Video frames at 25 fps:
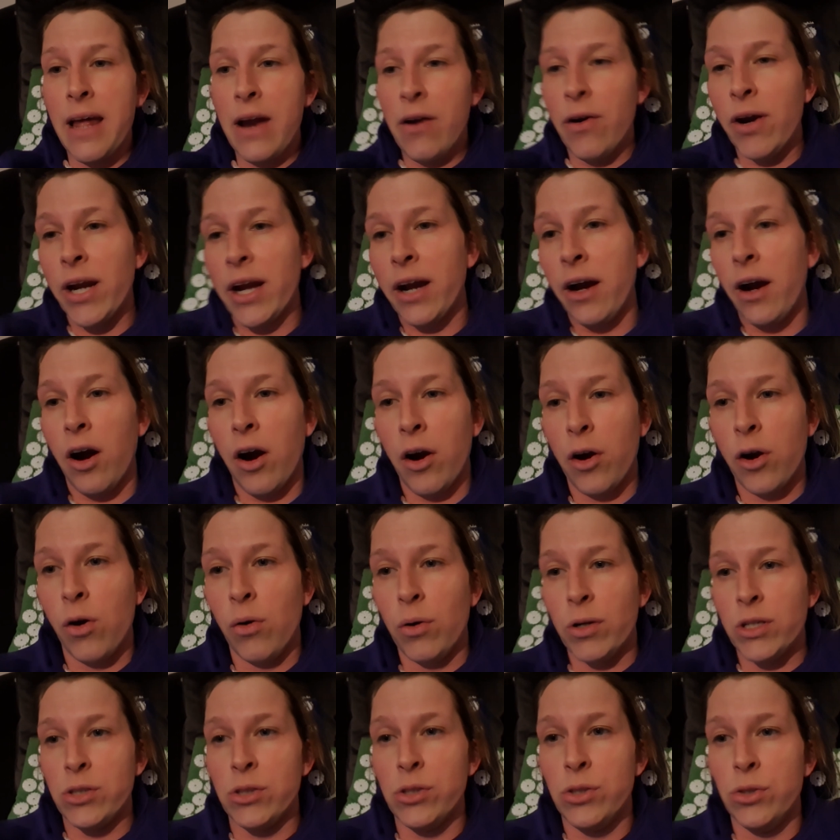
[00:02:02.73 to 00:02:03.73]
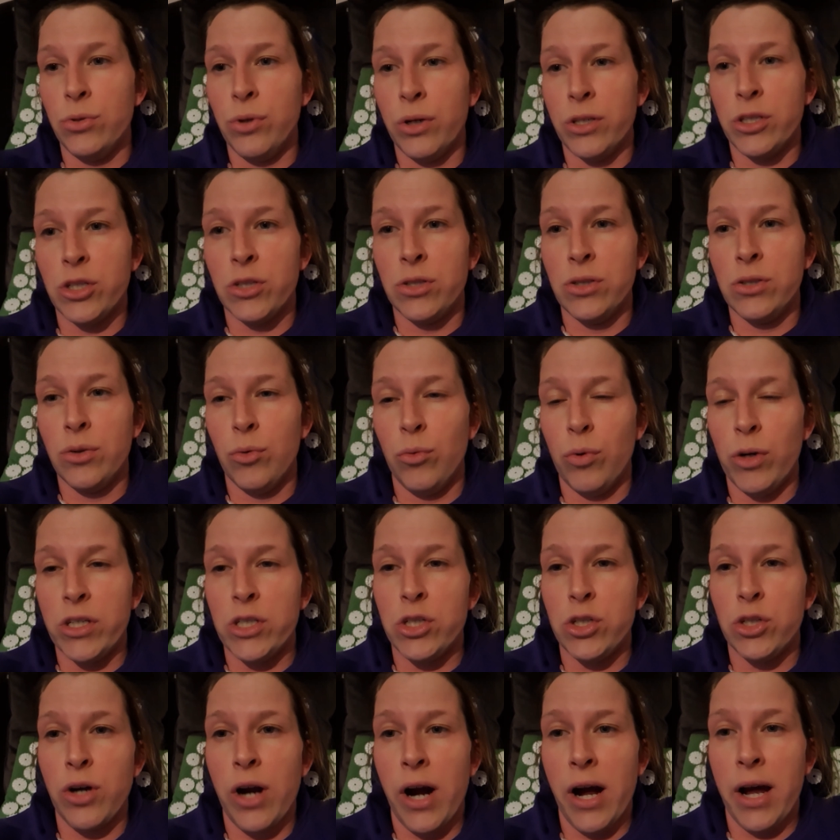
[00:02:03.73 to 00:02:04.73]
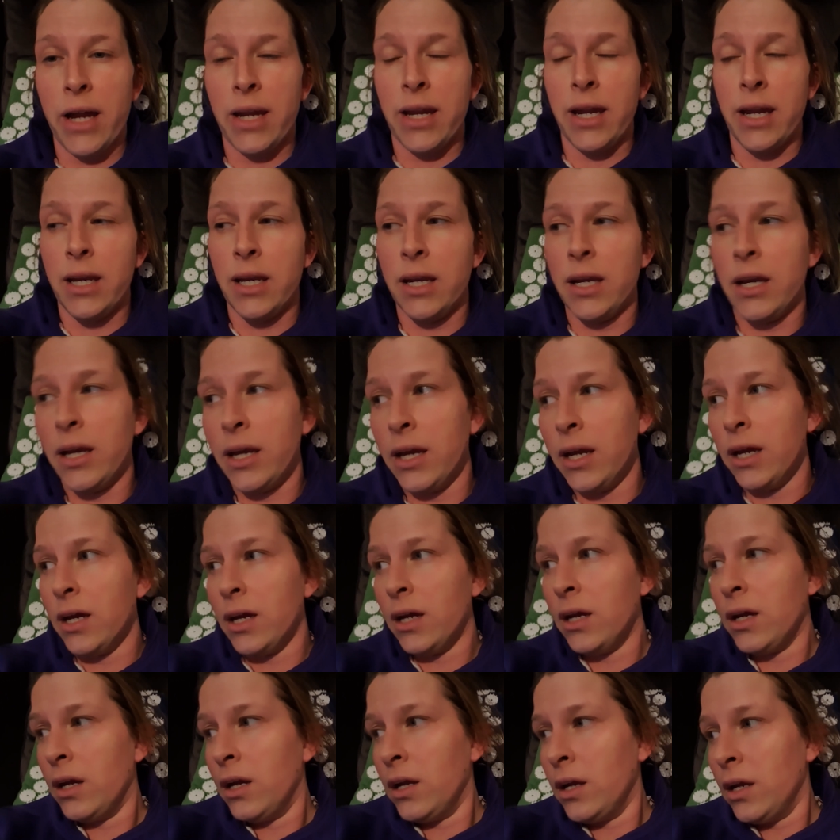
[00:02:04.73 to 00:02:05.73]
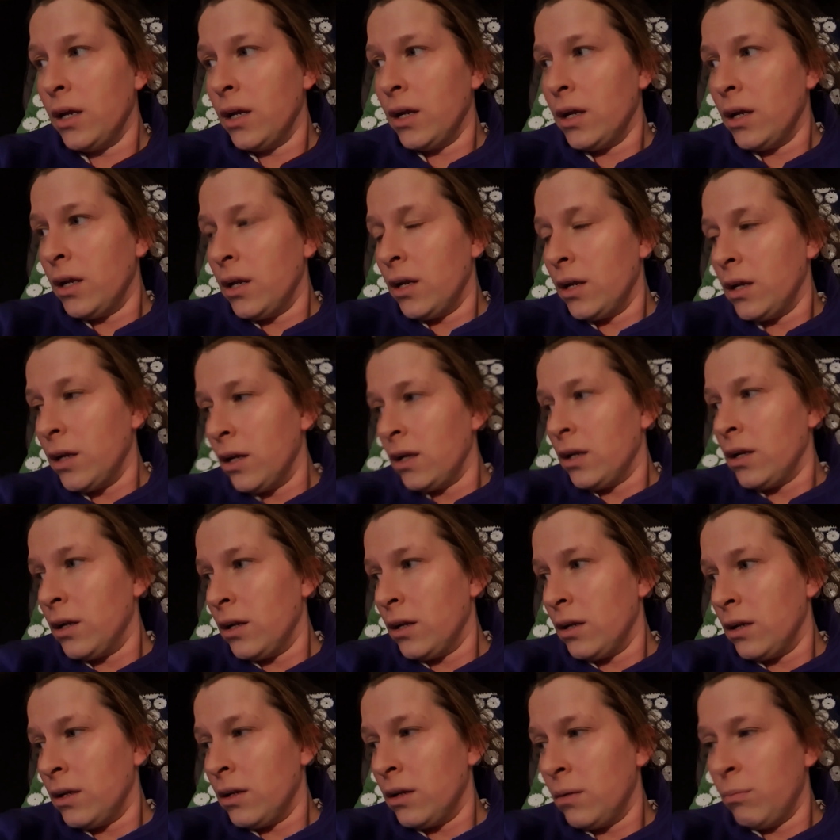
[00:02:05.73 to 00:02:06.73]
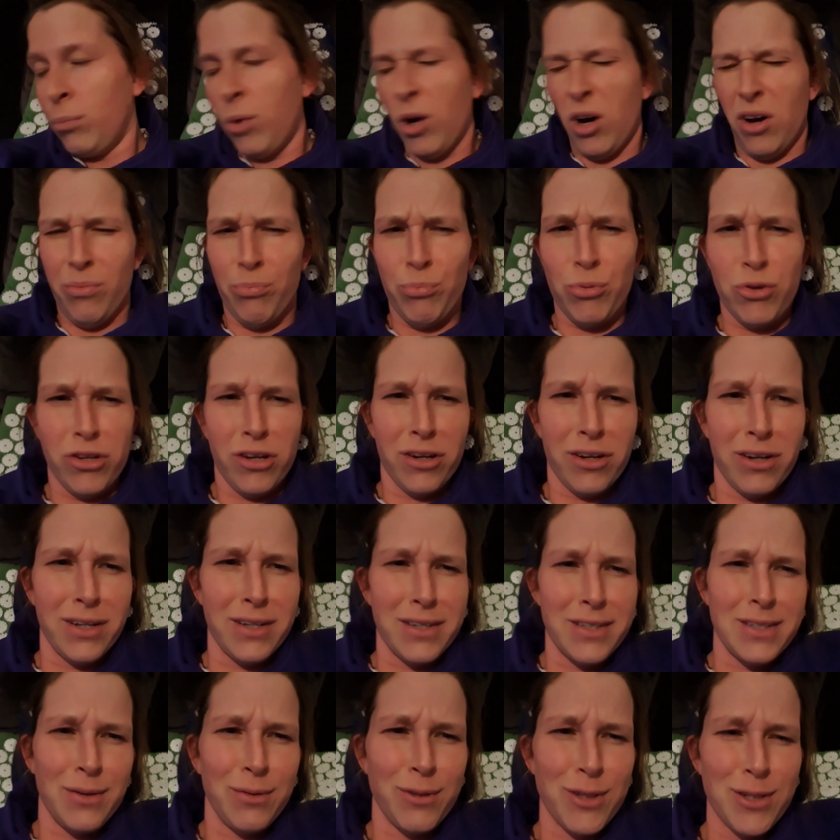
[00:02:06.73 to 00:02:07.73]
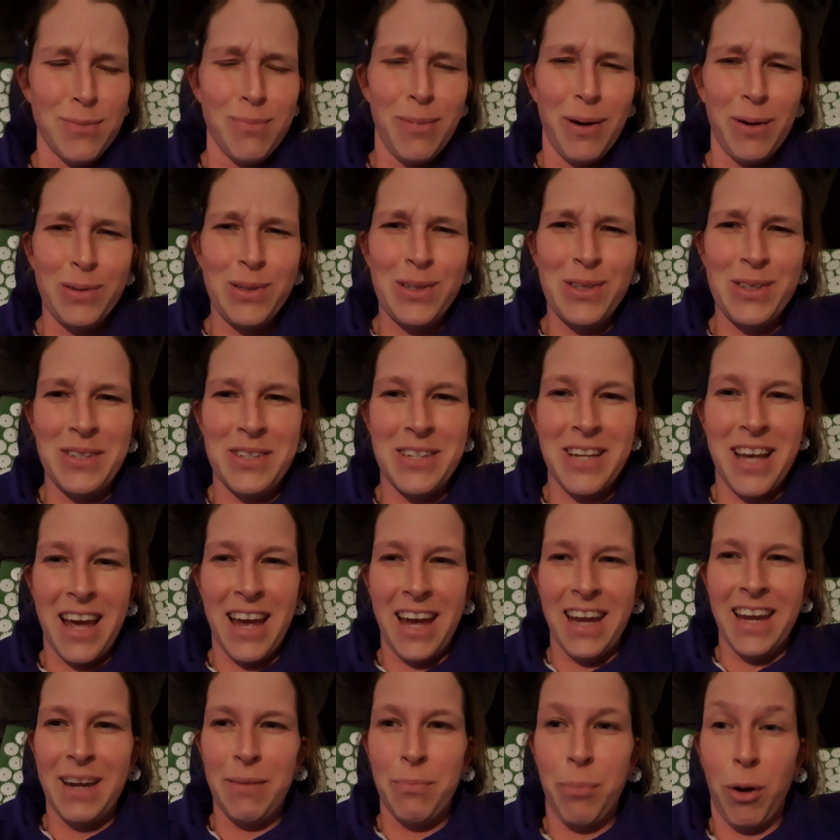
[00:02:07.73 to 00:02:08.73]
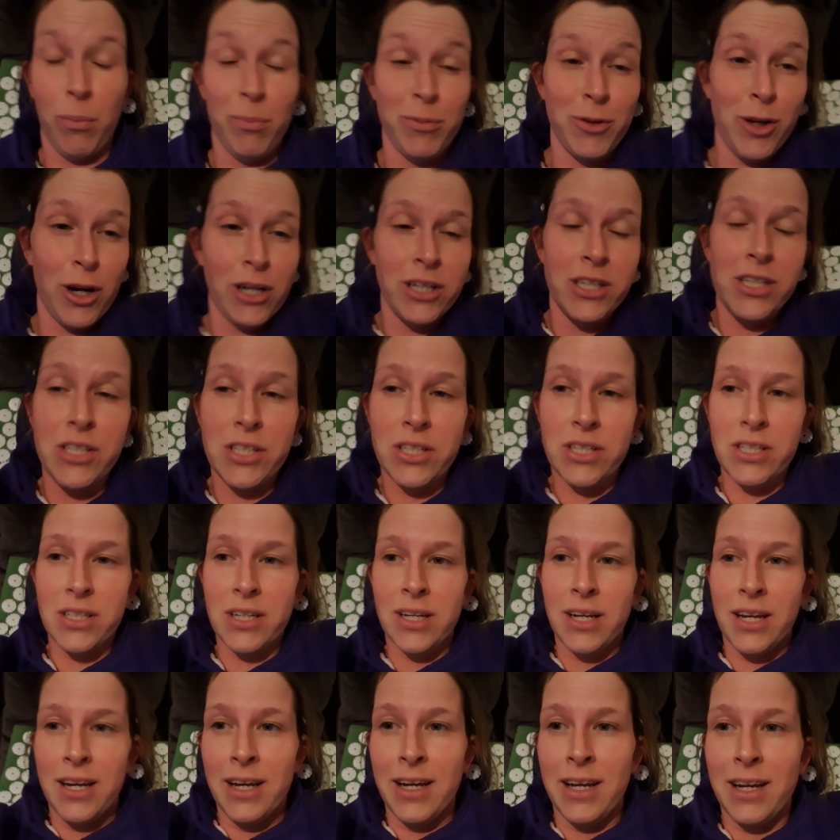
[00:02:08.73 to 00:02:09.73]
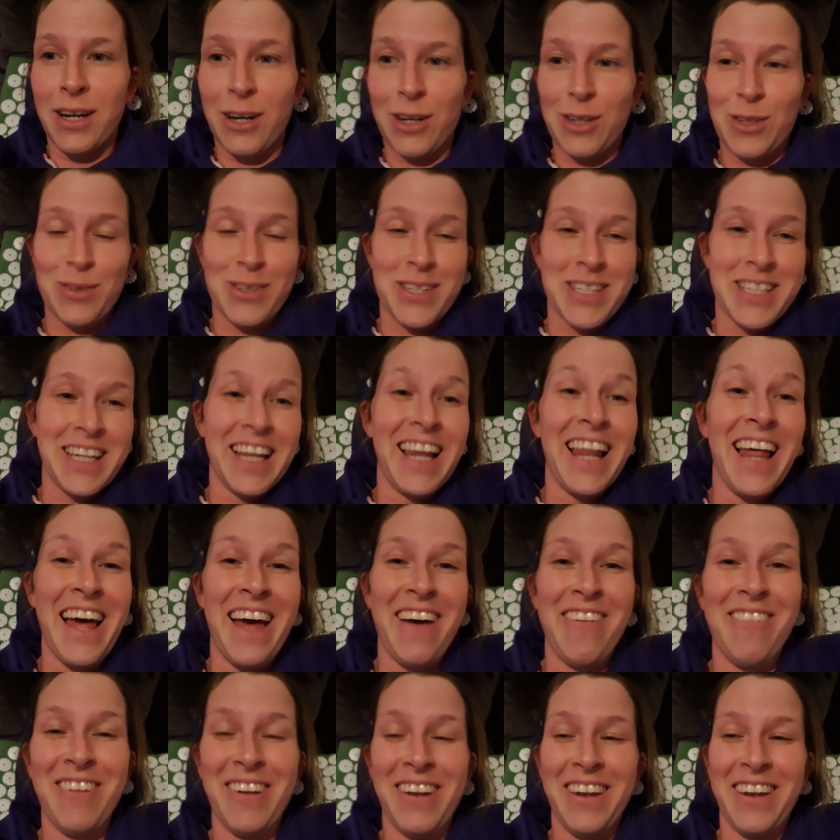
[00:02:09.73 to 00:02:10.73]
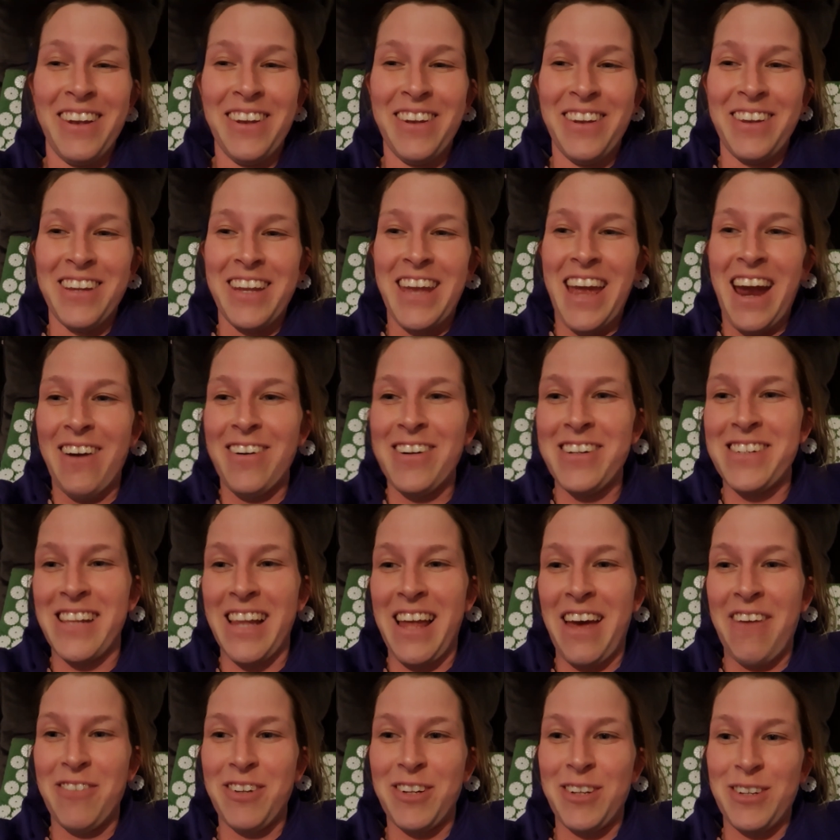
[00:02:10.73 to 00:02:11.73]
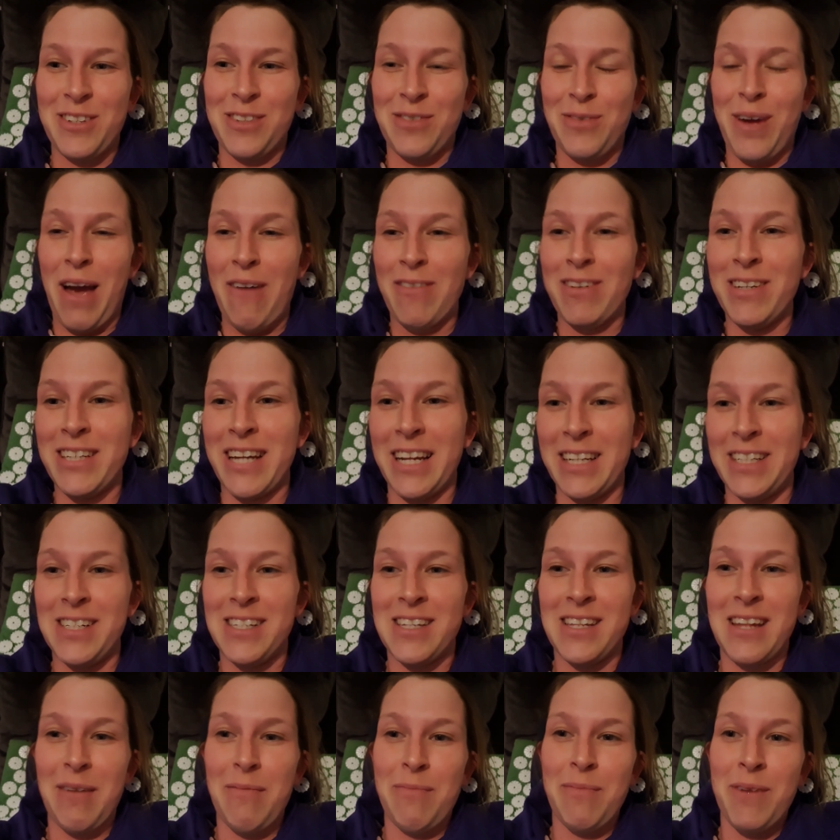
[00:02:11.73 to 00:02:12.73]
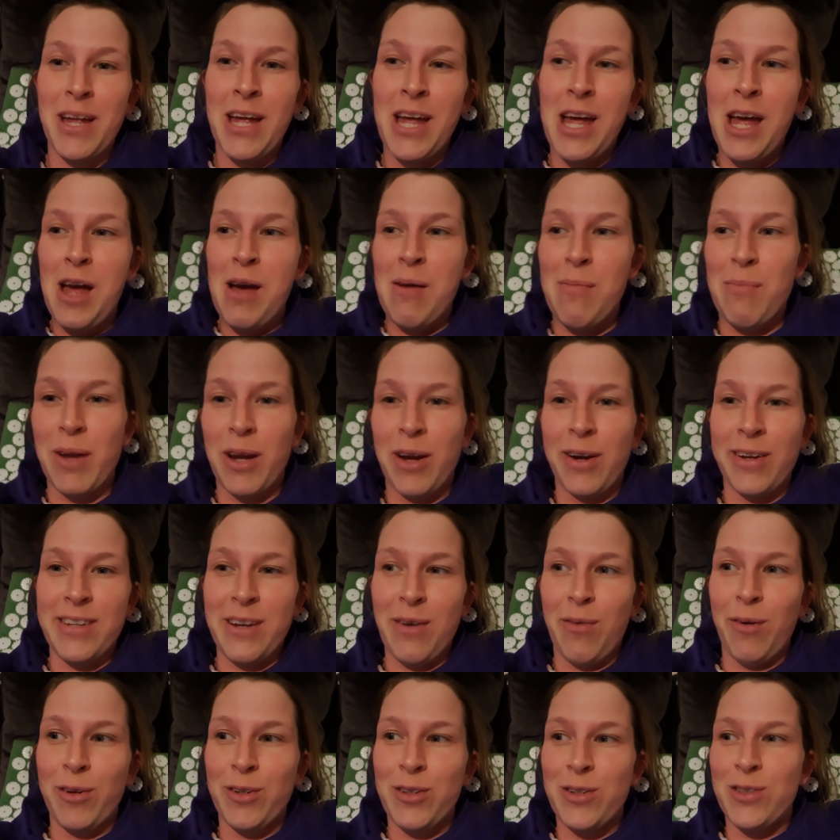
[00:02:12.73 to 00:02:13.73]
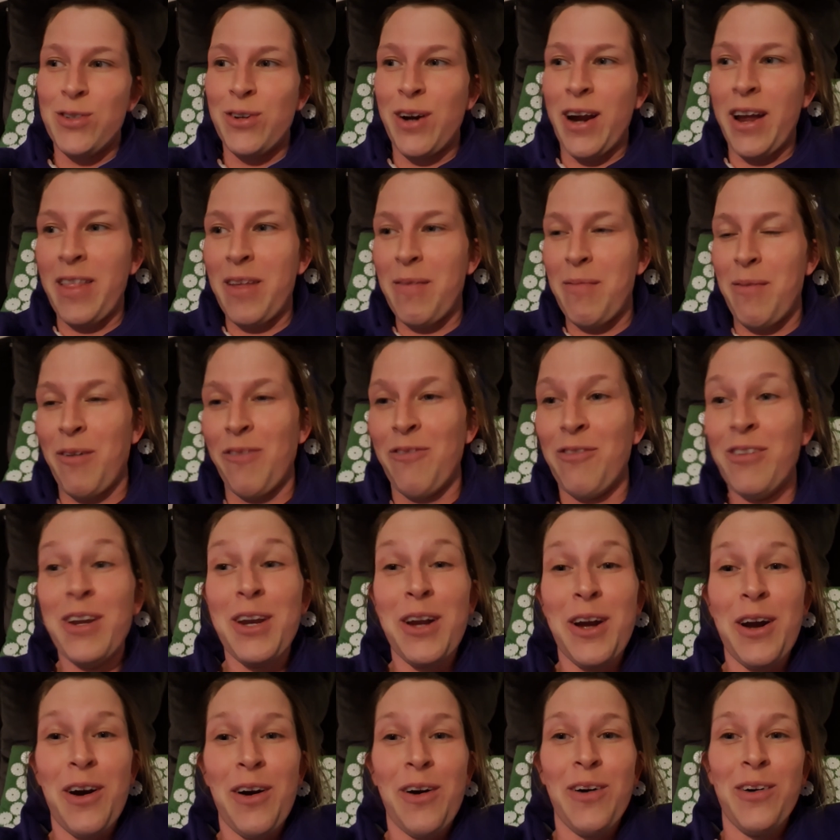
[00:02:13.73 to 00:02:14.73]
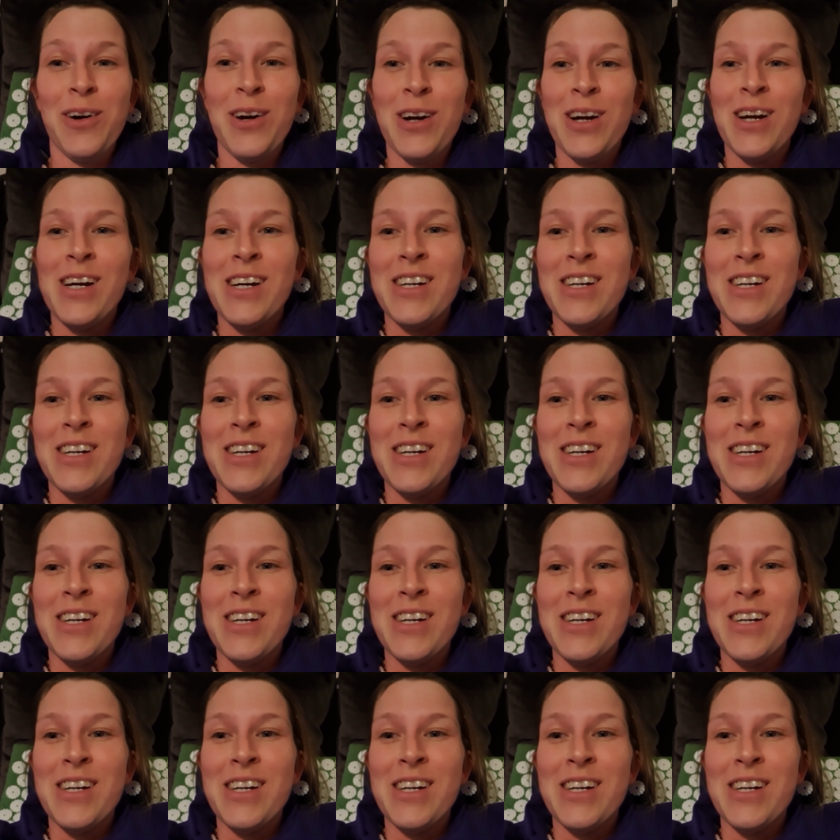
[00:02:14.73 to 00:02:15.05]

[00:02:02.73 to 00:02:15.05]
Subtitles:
Erica are going to do it. We're trying pop sockets, I was about to say pop tarts, because we still have Gary's left, because we haven't touched them, because I want to try them on video.